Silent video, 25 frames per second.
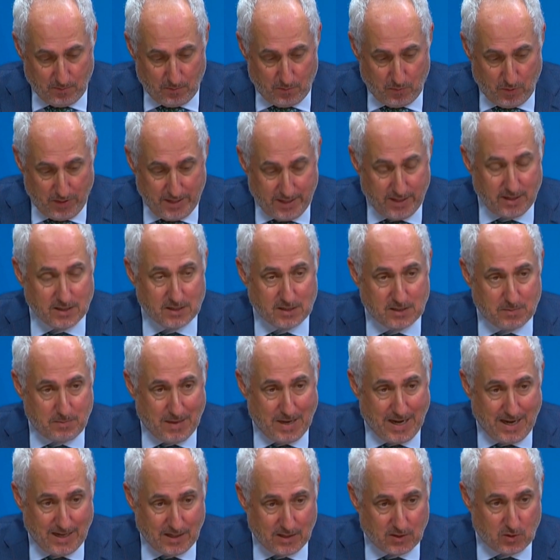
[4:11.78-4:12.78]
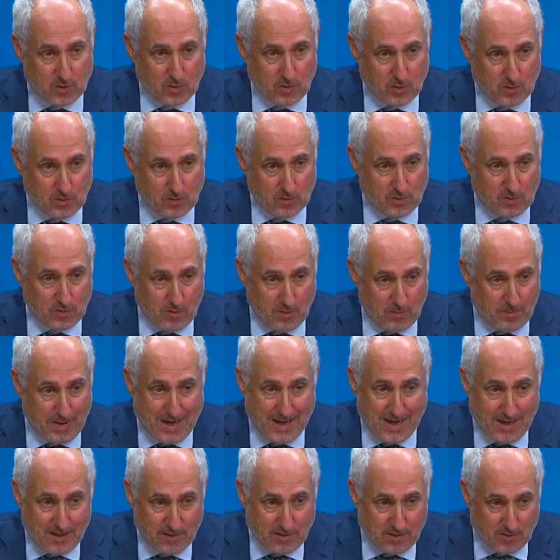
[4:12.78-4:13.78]
bring us back to a
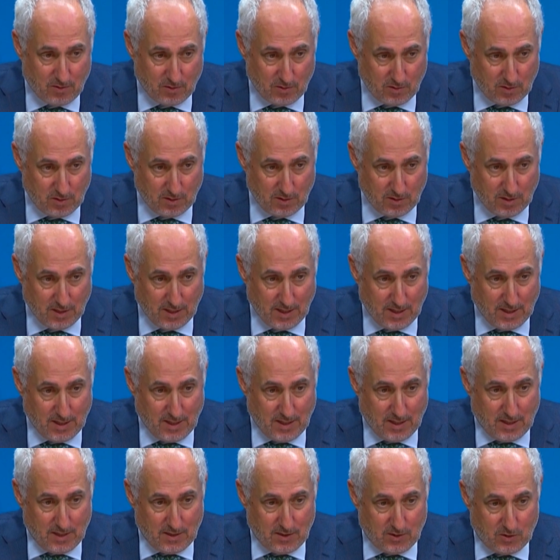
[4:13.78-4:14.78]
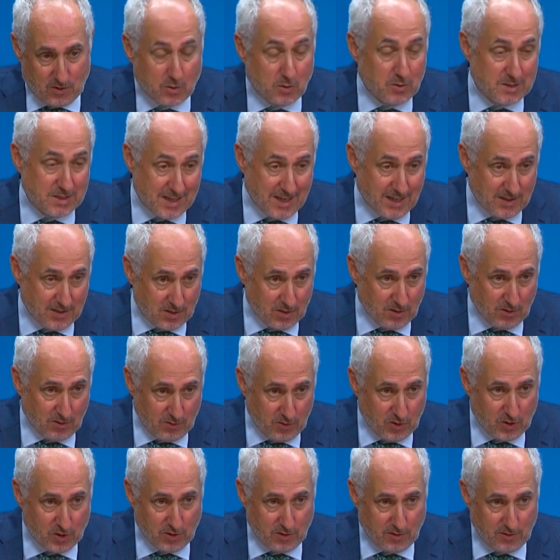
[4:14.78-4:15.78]
path to a two-state
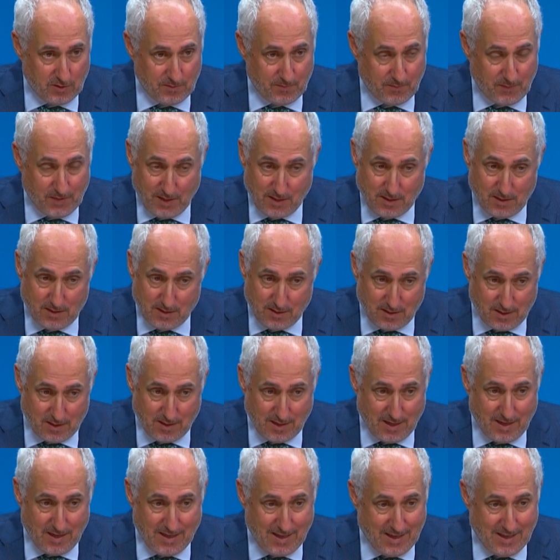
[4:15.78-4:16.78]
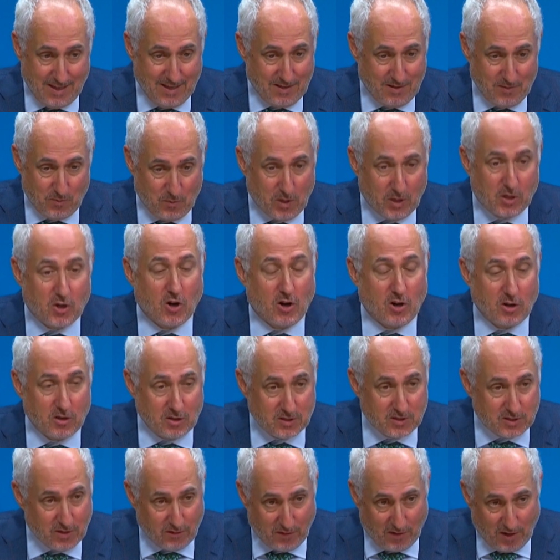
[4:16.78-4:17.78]
solution, and
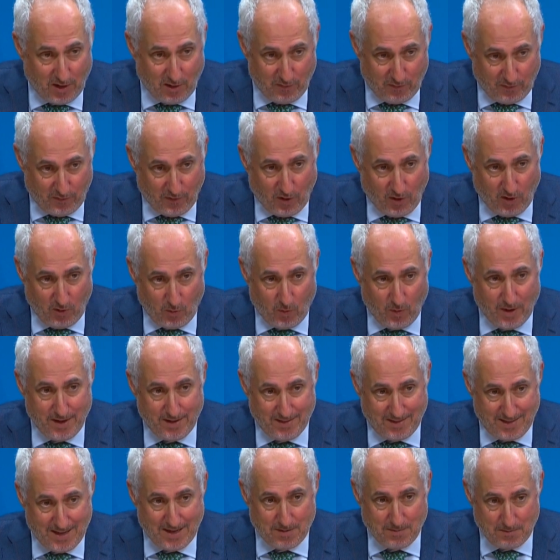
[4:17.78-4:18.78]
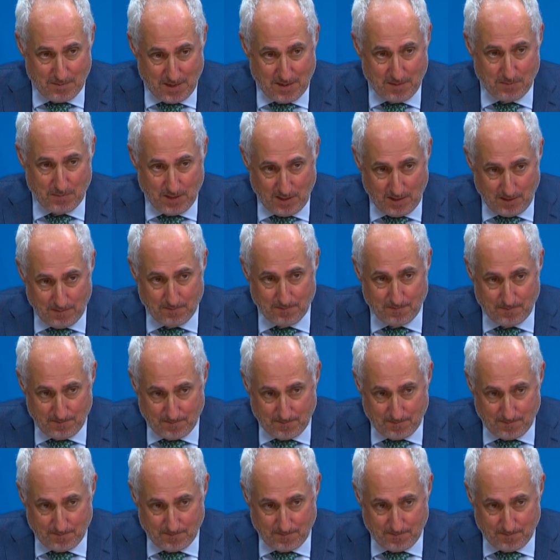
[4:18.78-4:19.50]
regardless of how far away that may be.